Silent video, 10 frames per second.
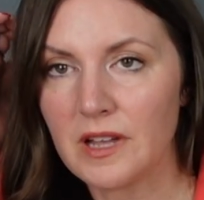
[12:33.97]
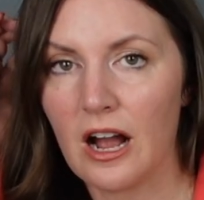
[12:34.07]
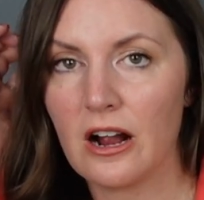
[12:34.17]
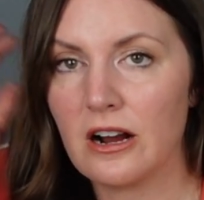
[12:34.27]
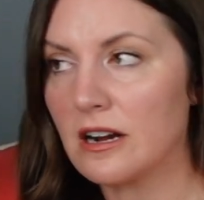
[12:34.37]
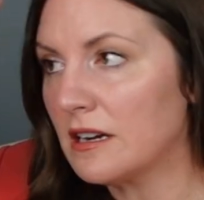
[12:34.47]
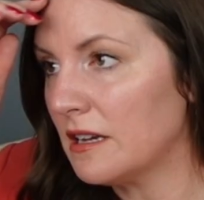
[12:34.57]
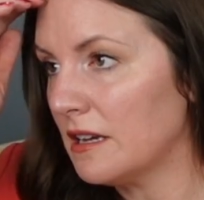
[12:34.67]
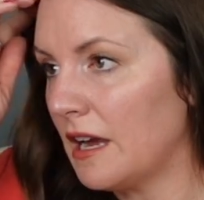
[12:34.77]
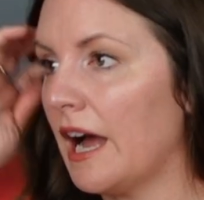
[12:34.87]

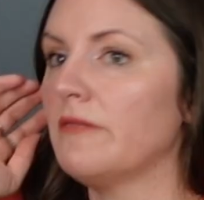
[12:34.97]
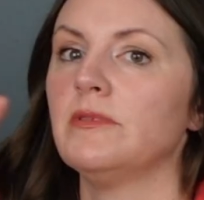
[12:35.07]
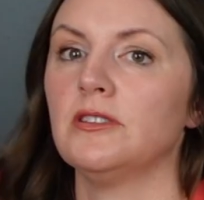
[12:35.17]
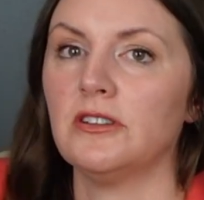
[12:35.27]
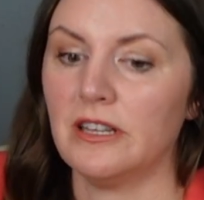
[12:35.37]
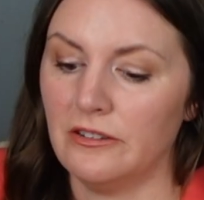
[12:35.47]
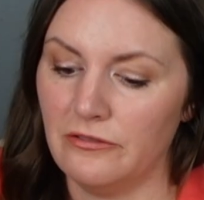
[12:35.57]
I've been looking